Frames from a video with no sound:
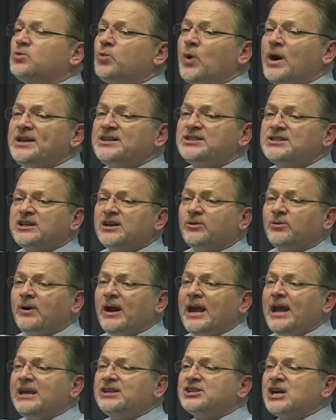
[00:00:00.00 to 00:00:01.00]
what is their
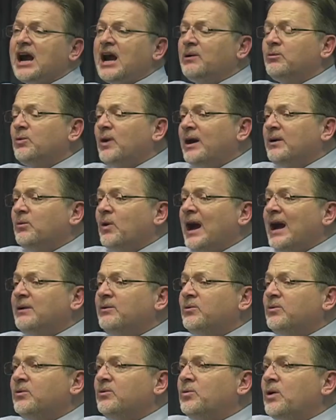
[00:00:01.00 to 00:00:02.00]
age,
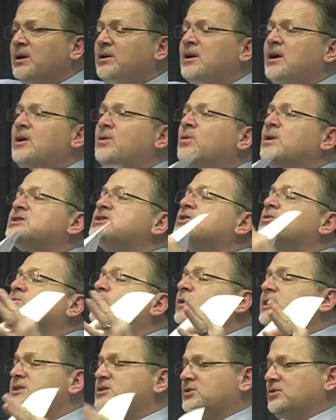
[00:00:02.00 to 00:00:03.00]
what's the
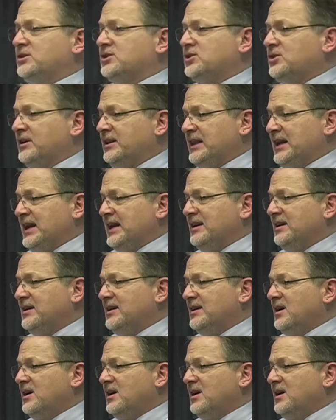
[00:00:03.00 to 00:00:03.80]
research on that.